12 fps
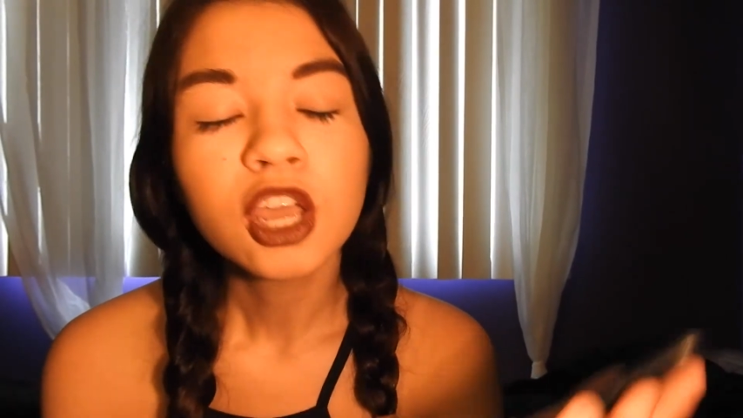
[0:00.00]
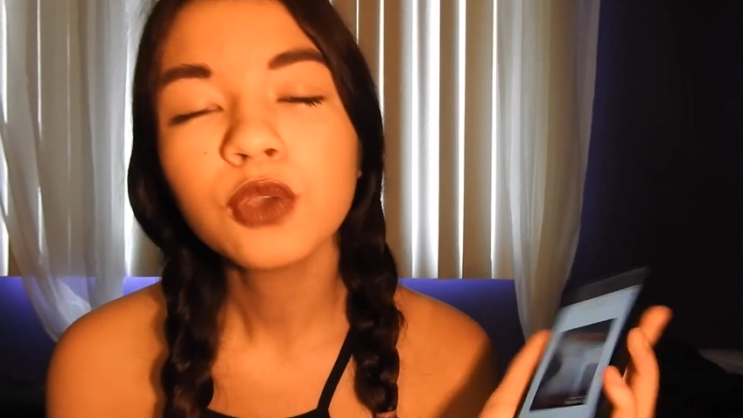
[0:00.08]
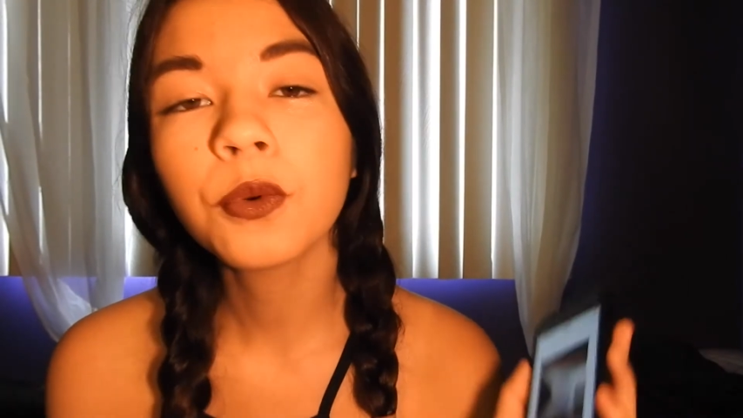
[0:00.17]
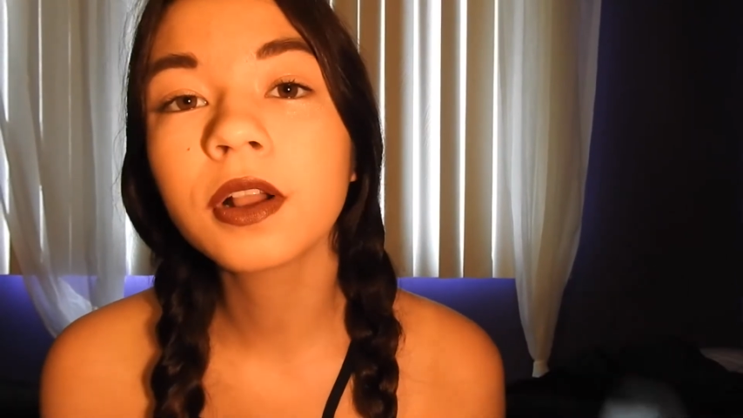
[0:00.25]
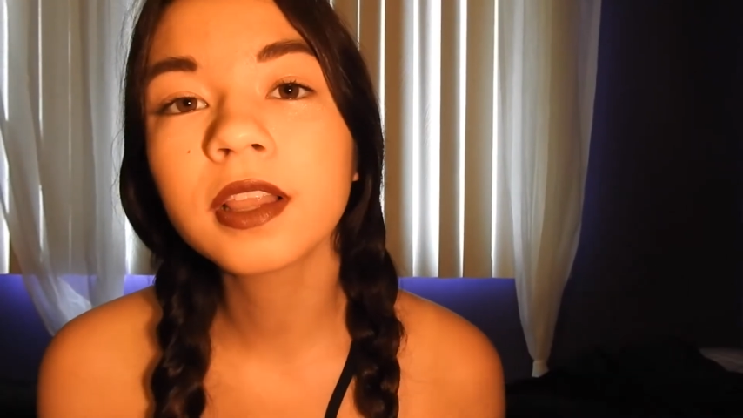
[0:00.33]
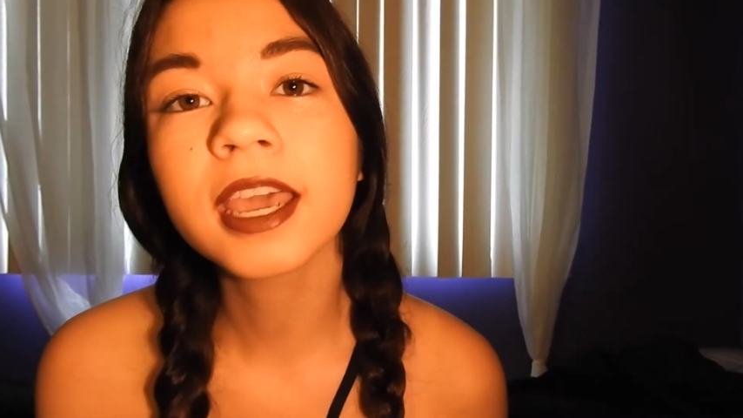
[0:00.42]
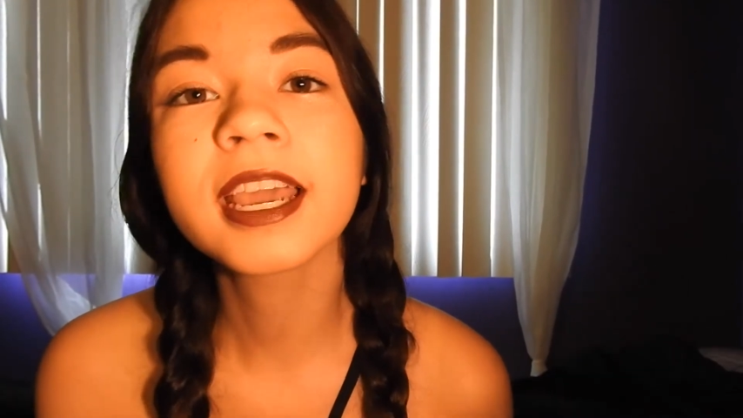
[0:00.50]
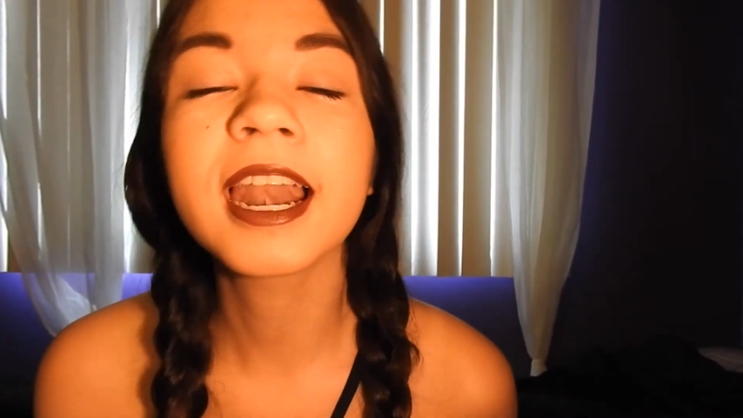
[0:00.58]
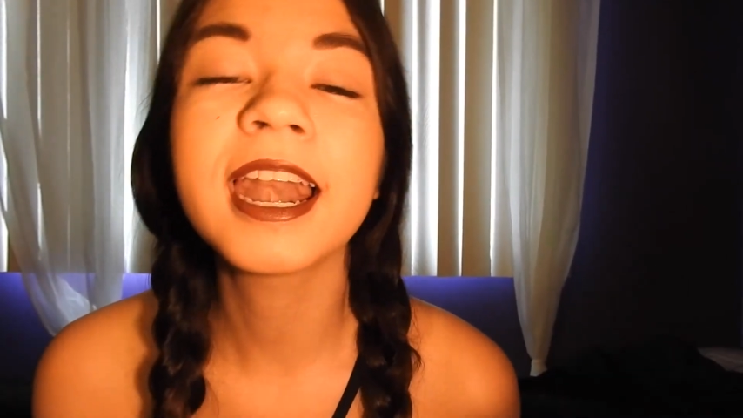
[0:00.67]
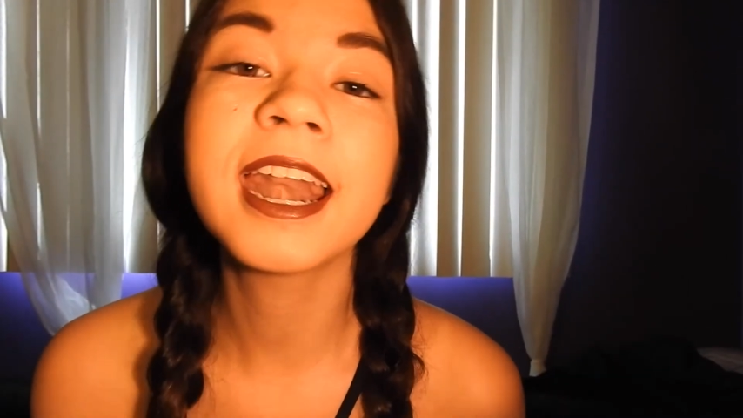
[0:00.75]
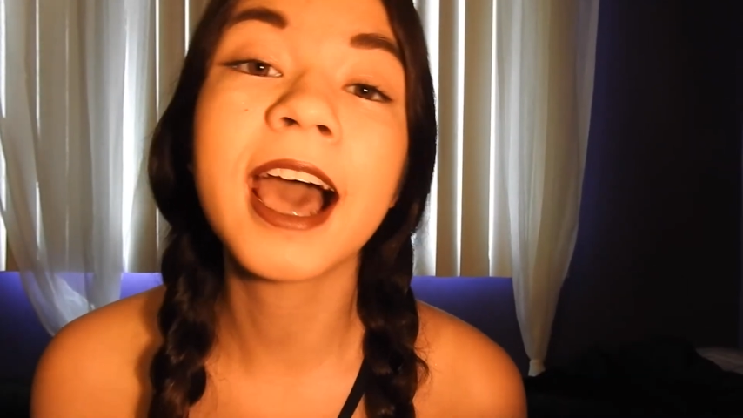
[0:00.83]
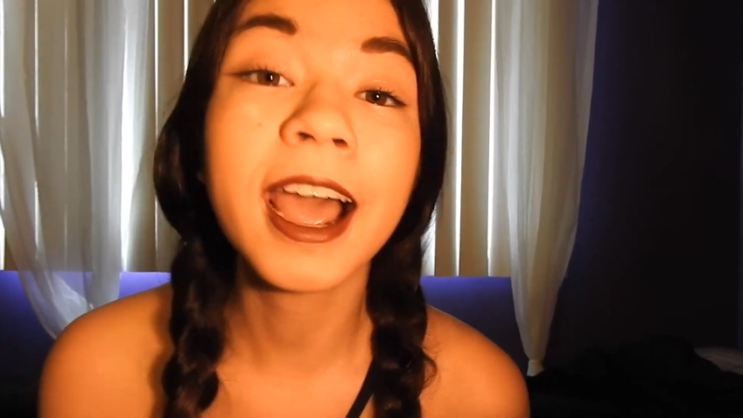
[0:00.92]
You are like
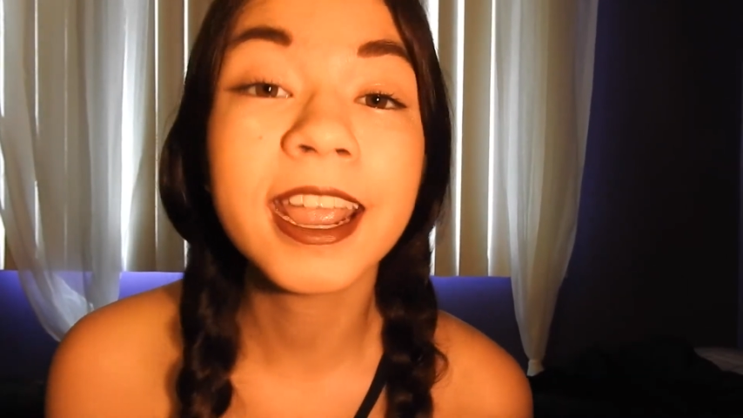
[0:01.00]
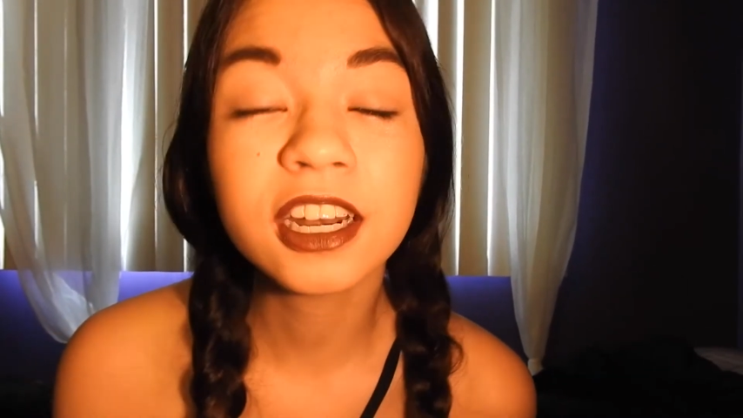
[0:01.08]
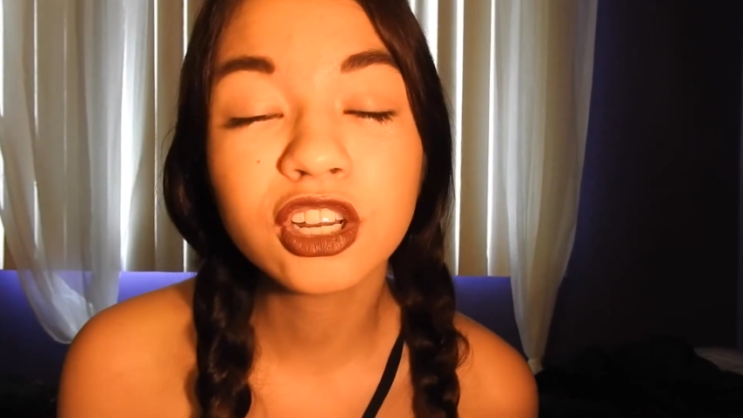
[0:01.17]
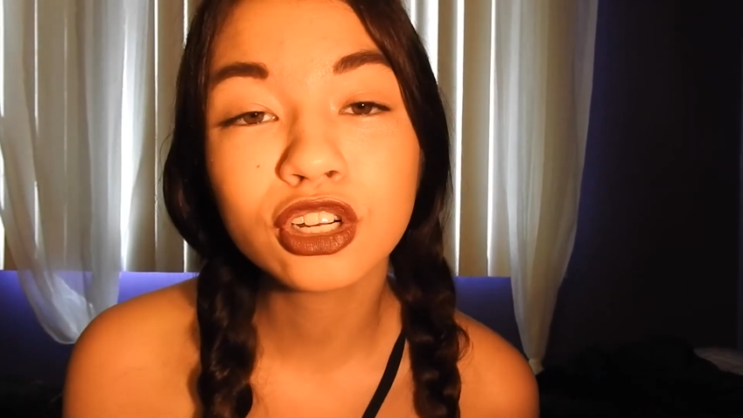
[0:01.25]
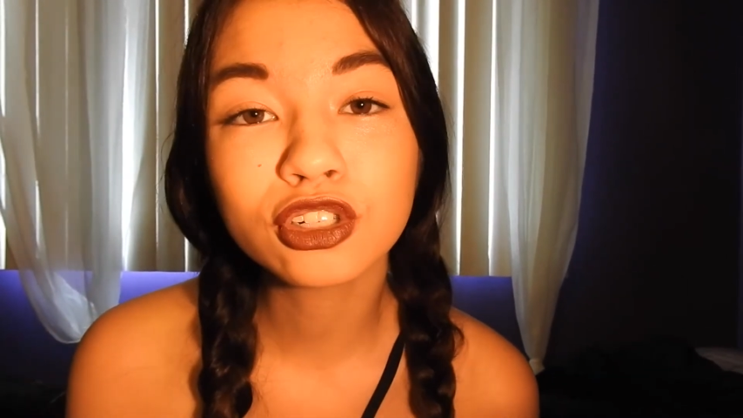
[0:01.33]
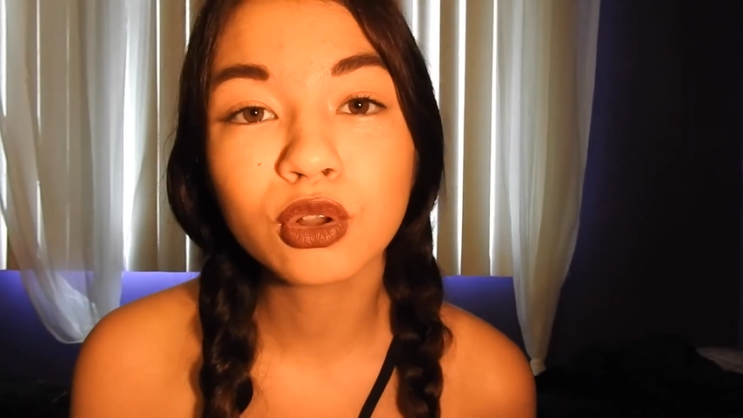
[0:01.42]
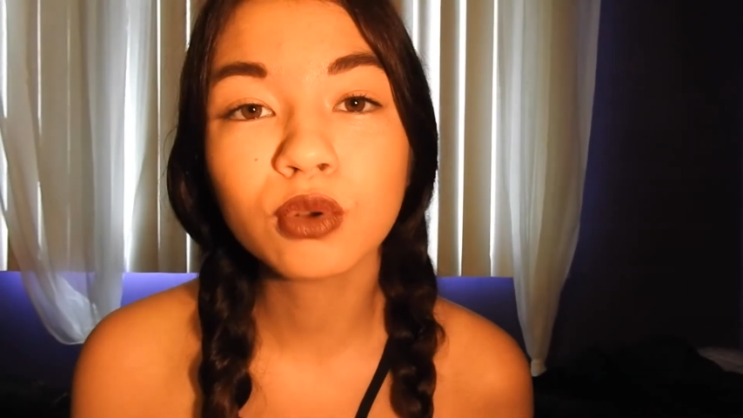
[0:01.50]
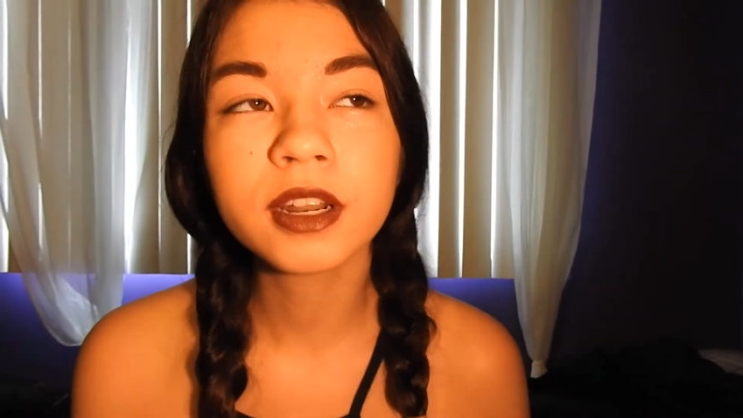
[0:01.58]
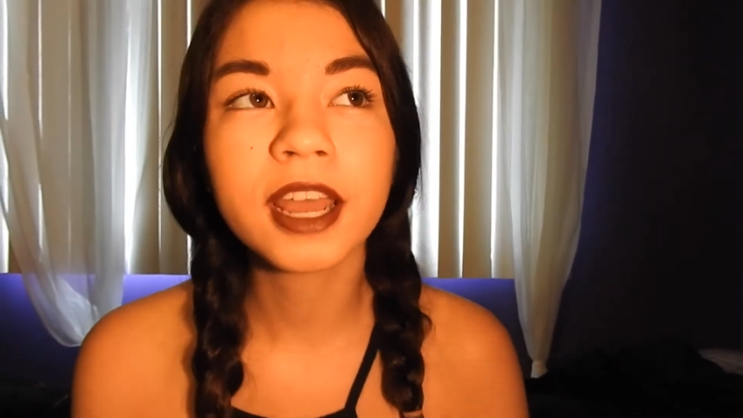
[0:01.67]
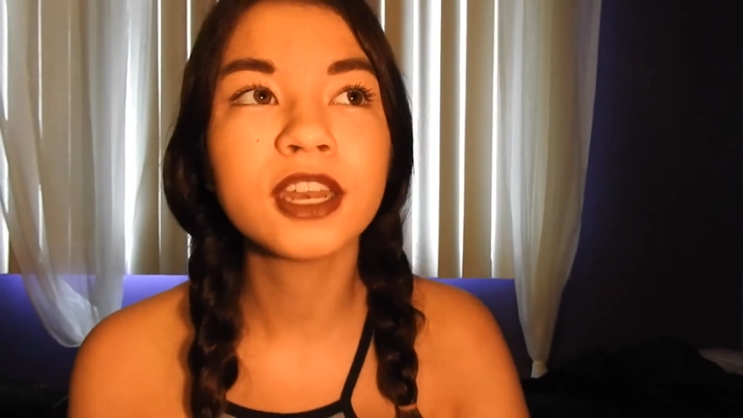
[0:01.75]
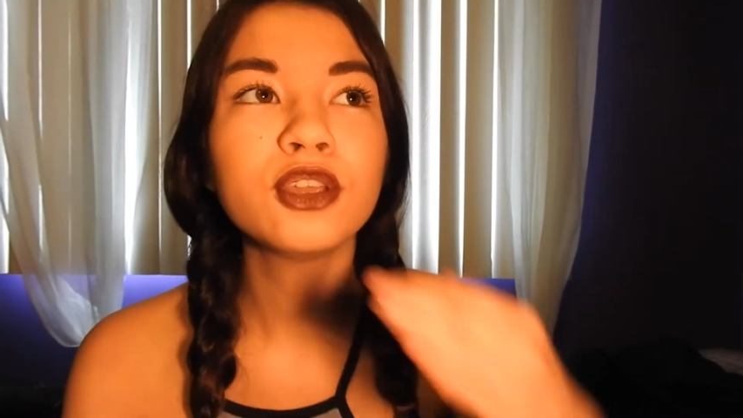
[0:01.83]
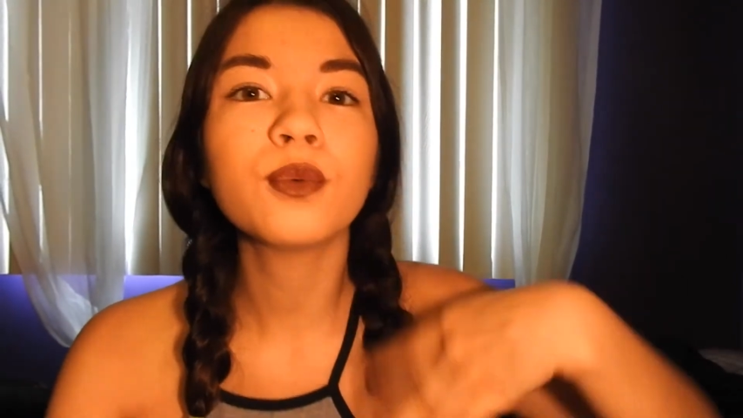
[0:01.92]
9 years old
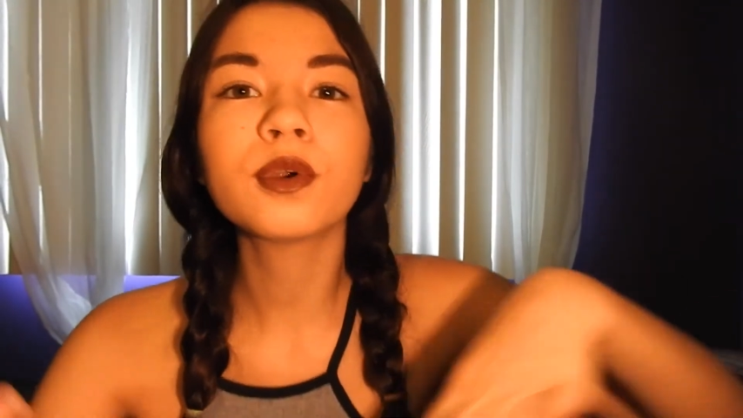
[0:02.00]
and you